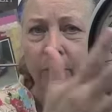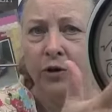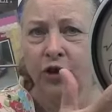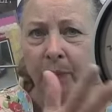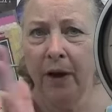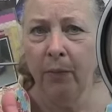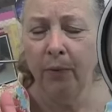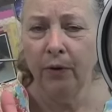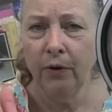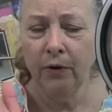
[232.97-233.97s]
put your
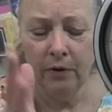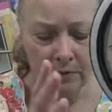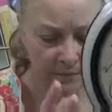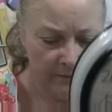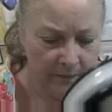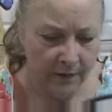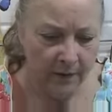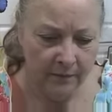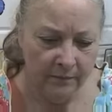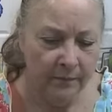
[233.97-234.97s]
paper,
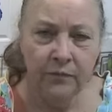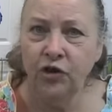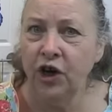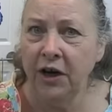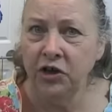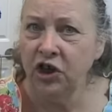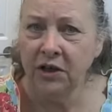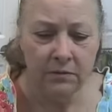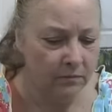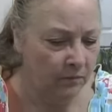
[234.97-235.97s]
change
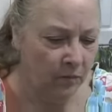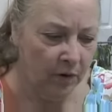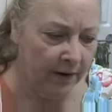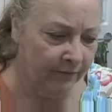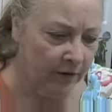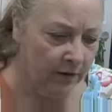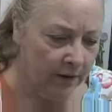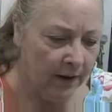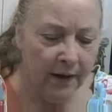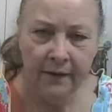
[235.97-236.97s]
it, whatever.
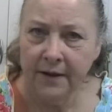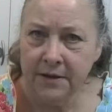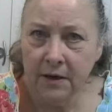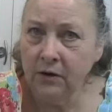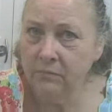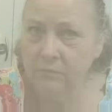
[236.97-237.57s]
That's it.